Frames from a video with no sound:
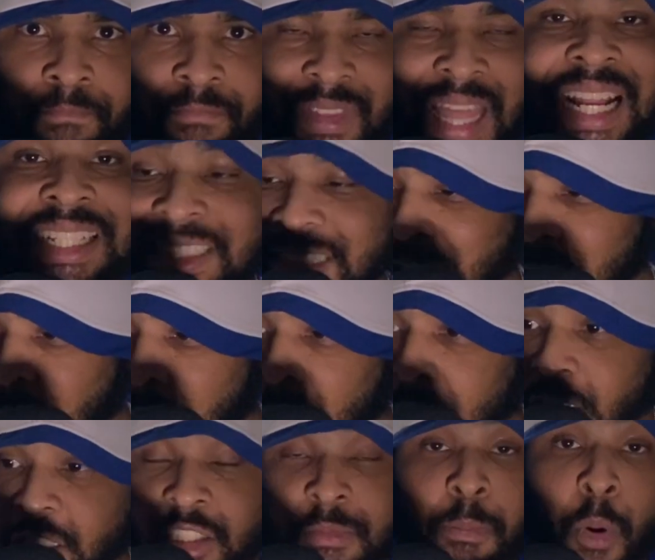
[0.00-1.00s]
That's the
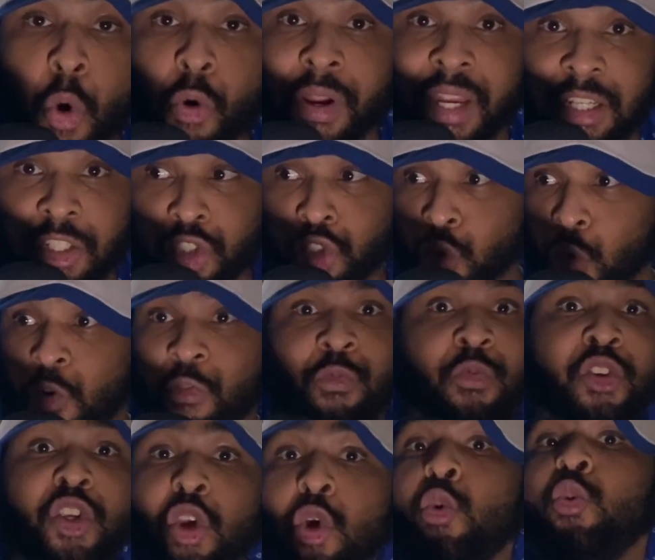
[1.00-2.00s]
unspoken truth.
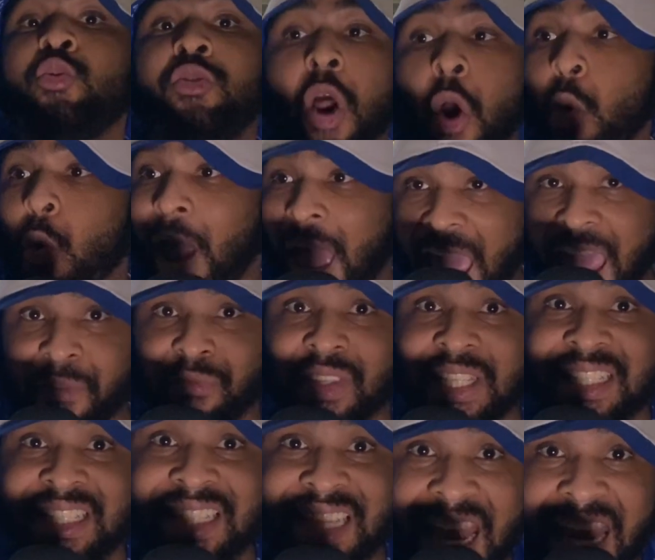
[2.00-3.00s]
You don't have
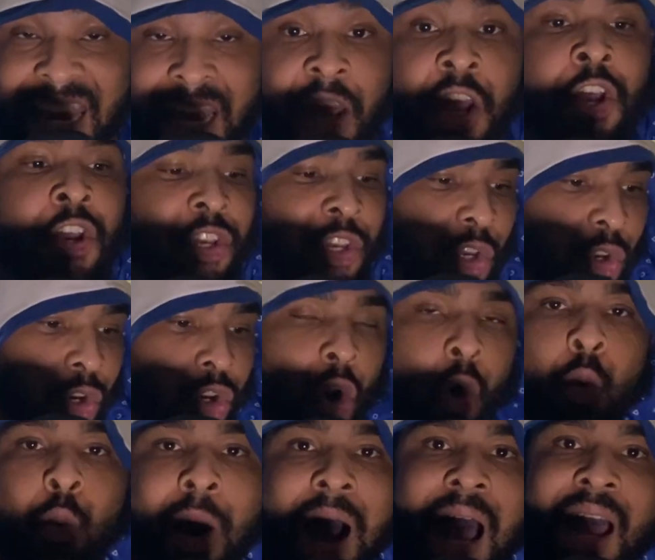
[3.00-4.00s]
to say it. You know
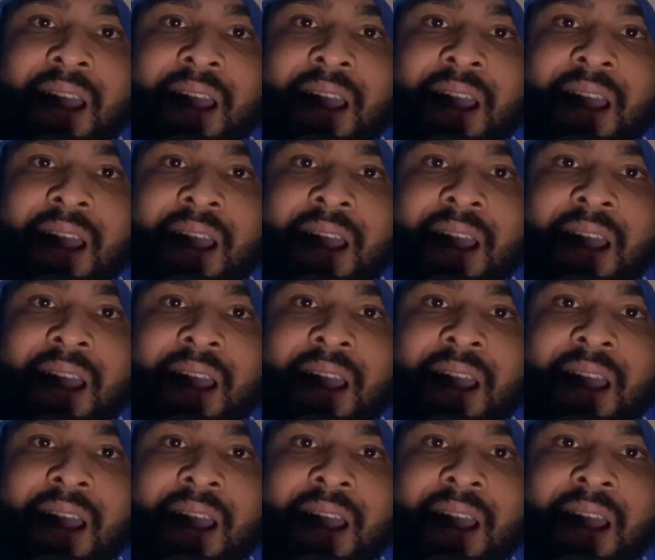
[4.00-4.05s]
why?